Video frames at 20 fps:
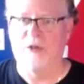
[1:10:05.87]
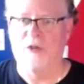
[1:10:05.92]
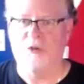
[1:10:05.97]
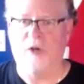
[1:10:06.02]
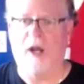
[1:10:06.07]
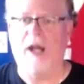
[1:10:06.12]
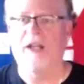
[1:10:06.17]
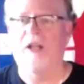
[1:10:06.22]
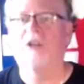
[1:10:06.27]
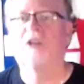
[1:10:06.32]

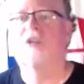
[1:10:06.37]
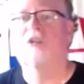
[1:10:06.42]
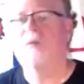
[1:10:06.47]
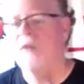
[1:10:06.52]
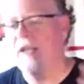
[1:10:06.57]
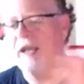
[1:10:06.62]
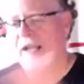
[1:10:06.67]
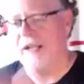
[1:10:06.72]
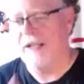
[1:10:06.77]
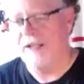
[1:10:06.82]
trying to
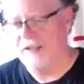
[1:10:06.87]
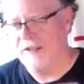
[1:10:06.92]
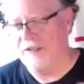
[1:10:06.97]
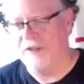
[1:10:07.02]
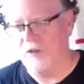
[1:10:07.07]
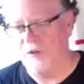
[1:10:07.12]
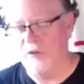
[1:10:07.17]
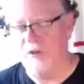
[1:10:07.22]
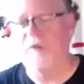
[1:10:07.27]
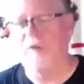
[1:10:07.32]
get it,
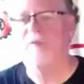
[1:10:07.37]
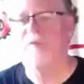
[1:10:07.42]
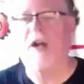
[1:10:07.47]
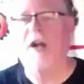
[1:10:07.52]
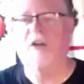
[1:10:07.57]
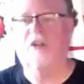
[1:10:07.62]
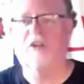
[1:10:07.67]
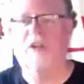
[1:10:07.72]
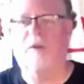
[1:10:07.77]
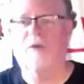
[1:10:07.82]
you'll
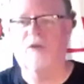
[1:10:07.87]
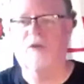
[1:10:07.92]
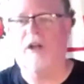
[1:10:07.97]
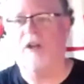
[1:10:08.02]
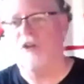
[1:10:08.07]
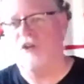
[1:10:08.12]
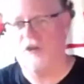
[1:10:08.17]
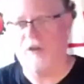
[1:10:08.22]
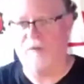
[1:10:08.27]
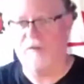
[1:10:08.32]
find yourself trying
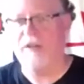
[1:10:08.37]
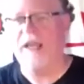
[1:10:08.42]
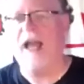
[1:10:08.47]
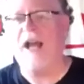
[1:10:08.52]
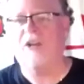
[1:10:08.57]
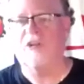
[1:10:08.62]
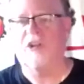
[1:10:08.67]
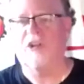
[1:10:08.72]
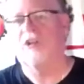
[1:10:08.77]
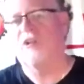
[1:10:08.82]
to shift the
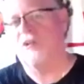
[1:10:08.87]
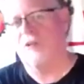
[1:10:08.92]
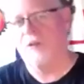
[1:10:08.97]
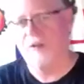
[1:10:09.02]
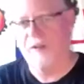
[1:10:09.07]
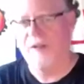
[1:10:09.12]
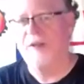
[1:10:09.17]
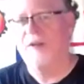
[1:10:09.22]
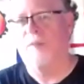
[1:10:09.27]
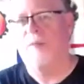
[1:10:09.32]
accents
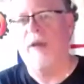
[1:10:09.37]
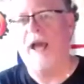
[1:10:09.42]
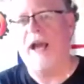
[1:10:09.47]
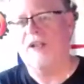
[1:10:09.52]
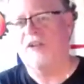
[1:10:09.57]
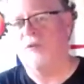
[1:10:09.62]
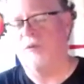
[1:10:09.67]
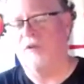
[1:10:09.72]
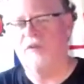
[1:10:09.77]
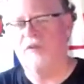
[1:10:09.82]

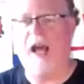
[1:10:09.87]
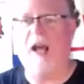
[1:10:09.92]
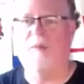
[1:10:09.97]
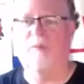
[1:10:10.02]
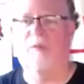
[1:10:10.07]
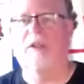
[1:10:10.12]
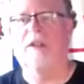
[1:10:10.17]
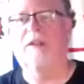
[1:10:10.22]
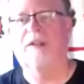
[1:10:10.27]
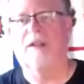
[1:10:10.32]
back to a
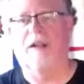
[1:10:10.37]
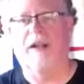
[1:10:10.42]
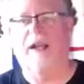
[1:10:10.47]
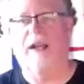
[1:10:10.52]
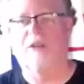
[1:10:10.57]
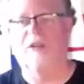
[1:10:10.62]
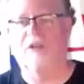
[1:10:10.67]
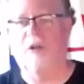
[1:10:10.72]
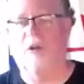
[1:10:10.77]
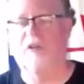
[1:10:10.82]
downbeat. All
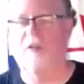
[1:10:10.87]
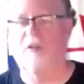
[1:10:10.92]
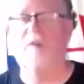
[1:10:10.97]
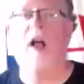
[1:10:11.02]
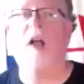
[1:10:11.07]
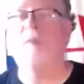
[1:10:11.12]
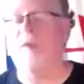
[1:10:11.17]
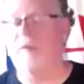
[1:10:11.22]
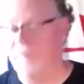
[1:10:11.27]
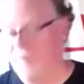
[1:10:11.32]
right. So it's
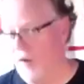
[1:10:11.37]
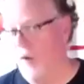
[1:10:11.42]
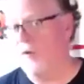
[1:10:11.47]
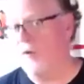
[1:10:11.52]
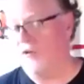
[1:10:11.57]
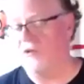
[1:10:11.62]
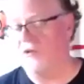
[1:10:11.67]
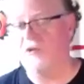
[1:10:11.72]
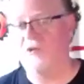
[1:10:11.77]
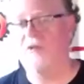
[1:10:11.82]
developing
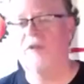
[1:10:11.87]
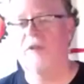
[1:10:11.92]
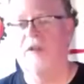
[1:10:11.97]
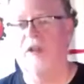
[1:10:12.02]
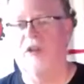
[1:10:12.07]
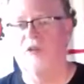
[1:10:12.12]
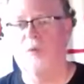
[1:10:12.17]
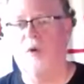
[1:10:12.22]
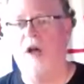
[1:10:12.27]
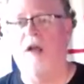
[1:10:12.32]
focus
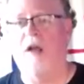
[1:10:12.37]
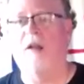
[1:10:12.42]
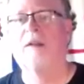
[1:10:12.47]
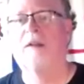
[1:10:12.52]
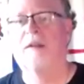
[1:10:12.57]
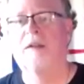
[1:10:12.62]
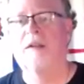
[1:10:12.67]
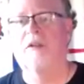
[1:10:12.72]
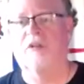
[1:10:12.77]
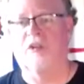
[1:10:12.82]
as well,
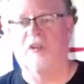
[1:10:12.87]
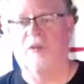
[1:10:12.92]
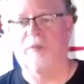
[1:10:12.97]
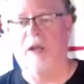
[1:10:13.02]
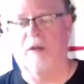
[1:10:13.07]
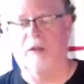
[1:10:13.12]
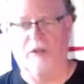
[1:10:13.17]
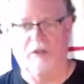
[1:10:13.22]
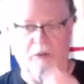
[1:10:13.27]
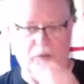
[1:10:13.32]
just to be
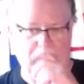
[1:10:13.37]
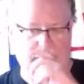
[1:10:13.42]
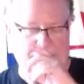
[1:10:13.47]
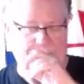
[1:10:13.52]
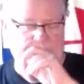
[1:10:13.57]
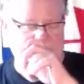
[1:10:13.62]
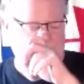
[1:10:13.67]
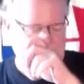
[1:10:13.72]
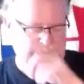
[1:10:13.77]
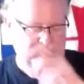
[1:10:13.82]
able to do
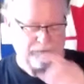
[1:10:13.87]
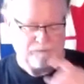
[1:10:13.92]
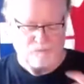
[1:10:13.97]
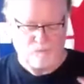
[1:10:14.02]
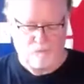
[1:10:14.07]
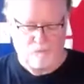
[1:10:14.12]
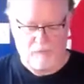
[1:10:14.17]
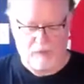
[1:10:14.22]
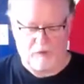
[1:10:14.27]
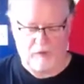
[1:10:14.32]
that.
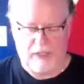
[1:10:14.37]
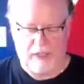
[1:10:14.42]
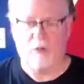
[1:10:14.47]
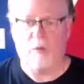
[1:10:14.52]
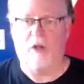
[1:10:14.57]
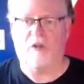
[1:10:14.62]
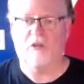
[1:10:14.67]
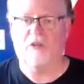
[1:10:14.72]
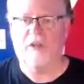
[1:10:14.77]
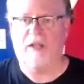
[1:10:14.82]
So any
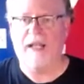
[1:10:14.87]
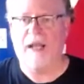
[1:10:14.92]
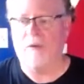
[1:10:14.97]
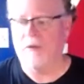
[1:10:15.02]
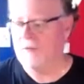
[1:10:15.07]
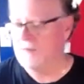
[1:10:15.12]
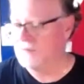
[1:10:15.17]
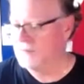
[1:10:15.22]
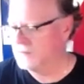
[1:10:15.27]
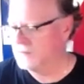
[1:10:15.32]
questions on that one?